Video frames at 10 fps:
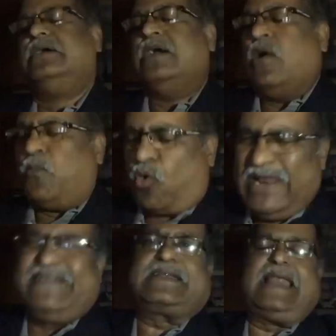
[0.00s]
Police
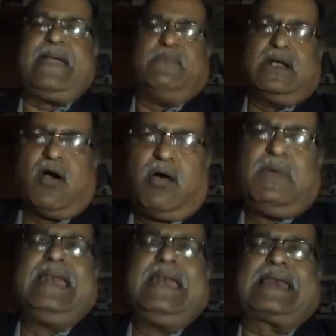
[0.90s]
claim,
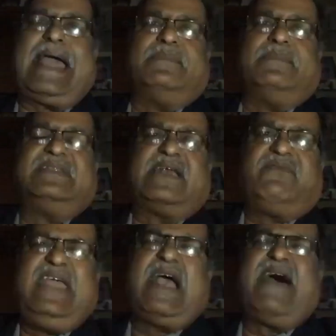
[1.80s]
government claim that we
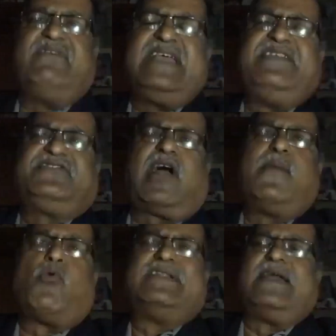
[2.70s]
have installed
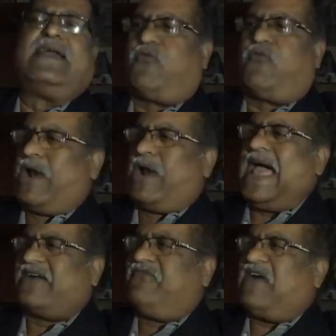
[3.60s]
more than 4 lakh,
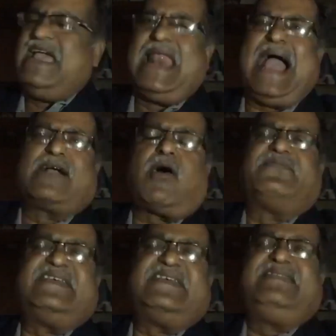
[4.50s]
5 lakh of
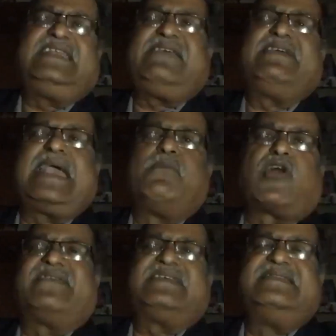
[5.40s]
CCTV
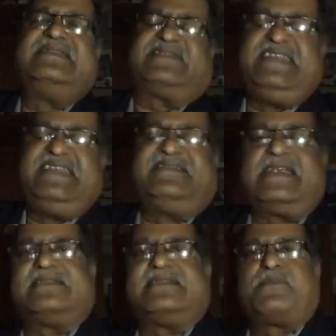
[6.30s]
cameras in the streets and
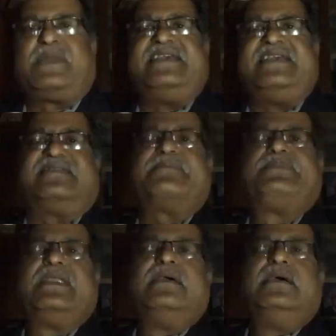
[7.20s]
other places.
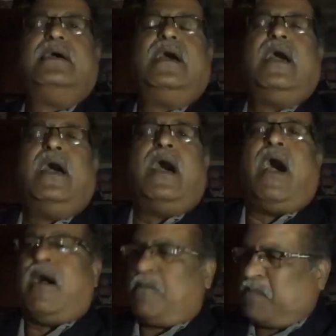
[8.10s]

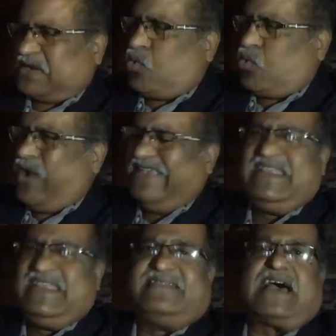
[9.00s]
But who is the
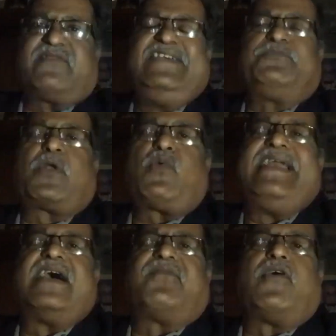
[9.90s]
service
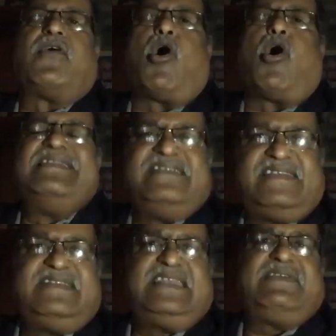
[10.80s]
provider for all the
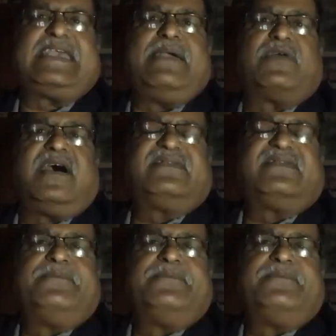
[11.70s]
CCTV cameras?